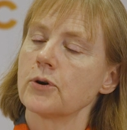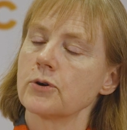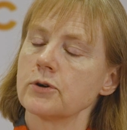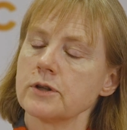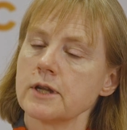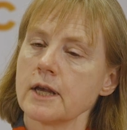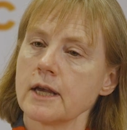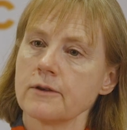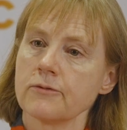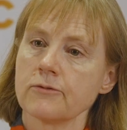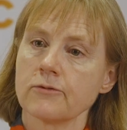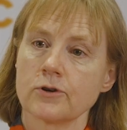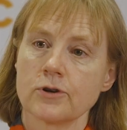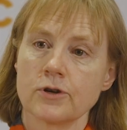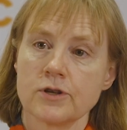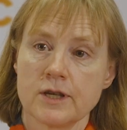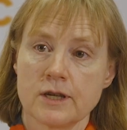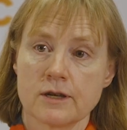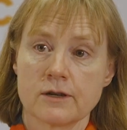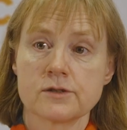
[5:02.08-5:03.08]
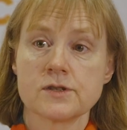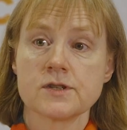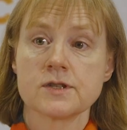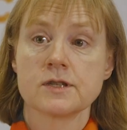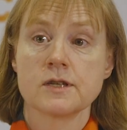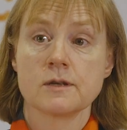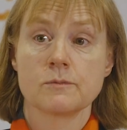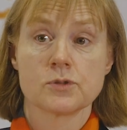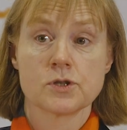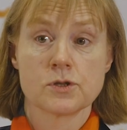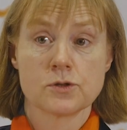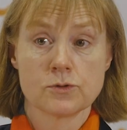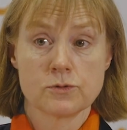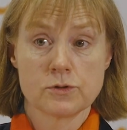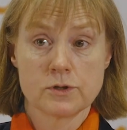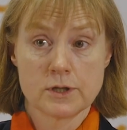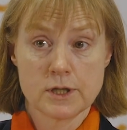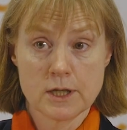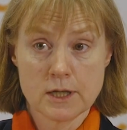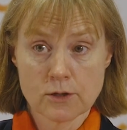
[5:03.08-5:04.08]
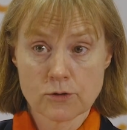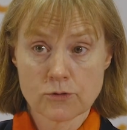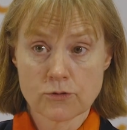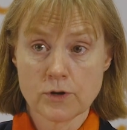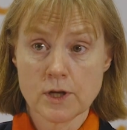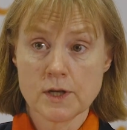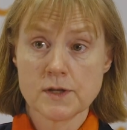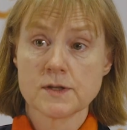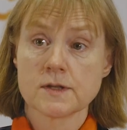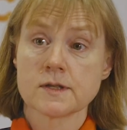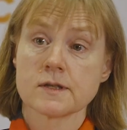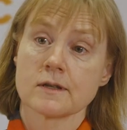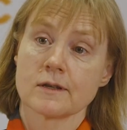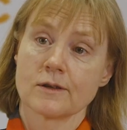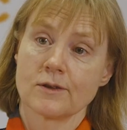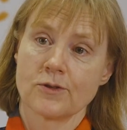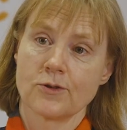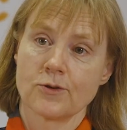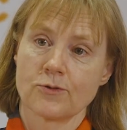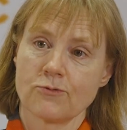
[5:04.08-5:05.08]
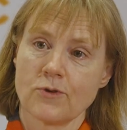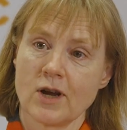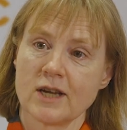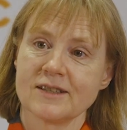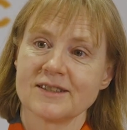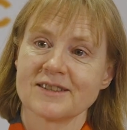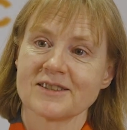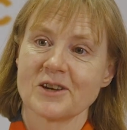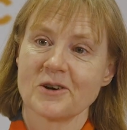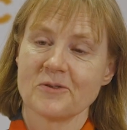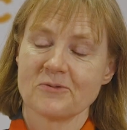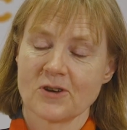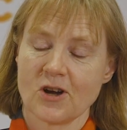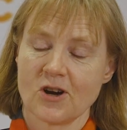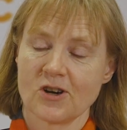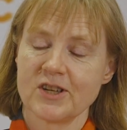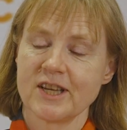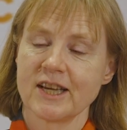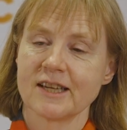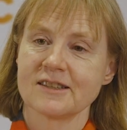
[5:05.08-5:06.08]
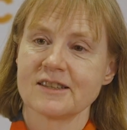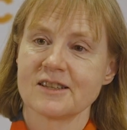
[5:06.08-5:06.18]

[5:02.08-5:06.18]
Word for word: per day for a year seems to decrease the rate of cardiac